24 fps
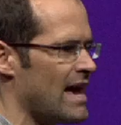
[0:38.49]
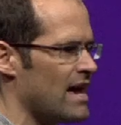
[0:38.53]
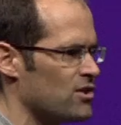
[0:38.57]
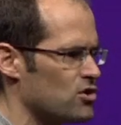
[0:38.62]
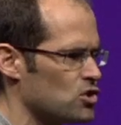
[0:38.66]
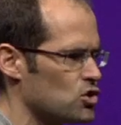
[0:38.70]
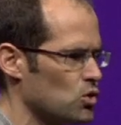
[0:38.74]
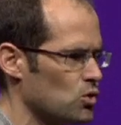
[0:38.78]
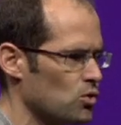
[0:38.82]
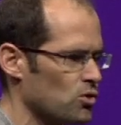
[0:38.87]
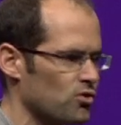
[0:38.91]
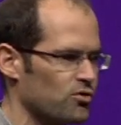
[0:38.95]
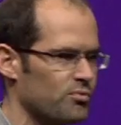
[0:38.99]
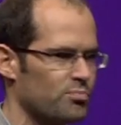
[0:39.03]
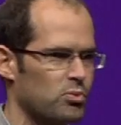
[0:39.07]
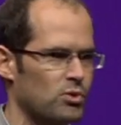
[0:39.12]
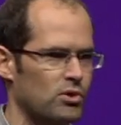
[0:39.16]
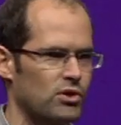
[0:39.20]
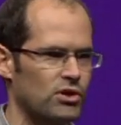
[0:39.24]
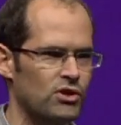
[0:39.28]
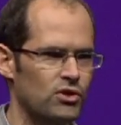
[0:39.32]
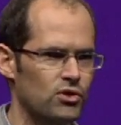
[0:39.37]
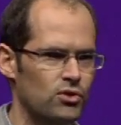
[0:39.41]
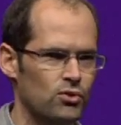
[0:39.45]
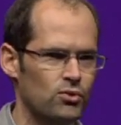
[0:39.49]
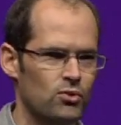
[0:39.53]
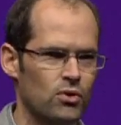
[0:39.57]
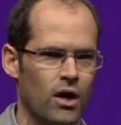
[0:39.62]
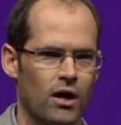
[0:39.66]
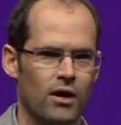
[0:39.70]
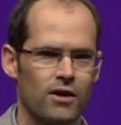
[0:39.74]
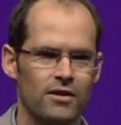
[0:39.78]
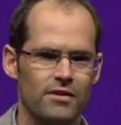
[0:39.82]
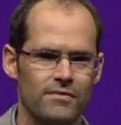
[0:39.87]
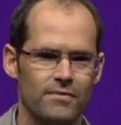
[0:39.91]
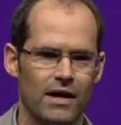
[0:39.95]
and tools put you,
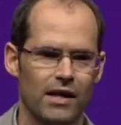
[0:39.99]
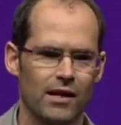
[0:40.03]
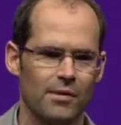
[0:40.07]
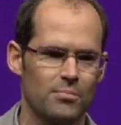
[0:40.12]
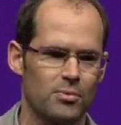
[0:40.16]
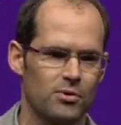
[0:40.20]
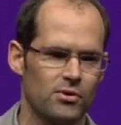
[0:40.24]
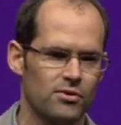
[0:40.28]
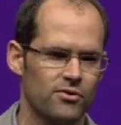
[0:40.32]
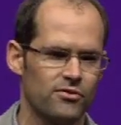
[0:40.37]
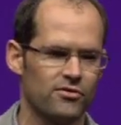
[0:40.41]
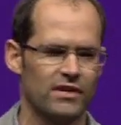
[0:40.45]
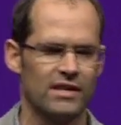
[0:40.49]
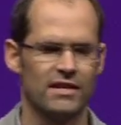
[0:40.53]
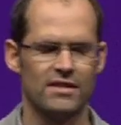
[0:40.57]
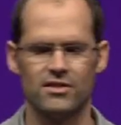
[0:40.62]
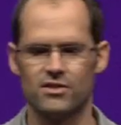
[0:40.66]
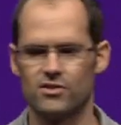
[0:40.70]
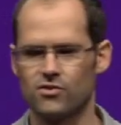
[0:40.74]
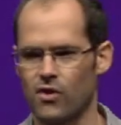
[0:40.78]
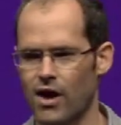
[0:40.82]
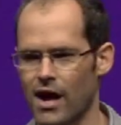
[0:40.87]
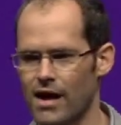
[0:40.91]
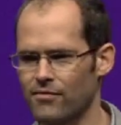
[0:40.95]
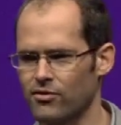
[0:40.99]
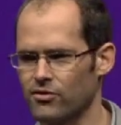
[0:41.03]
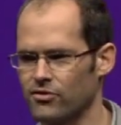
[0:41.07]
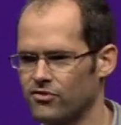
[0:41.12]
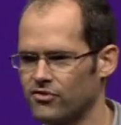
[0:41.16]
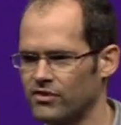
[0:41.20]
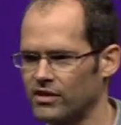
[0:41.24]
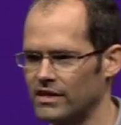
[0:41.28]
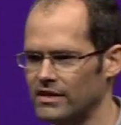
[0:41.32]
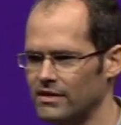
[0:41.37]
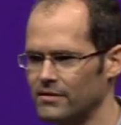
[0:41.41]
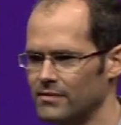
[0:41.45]
our developers, in the
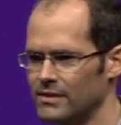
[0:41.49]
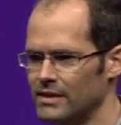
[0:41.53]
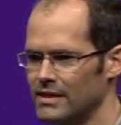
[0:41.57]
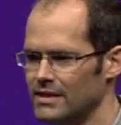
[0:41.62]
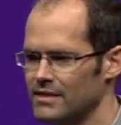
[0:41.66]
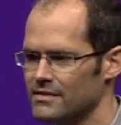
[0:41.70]
driver's seat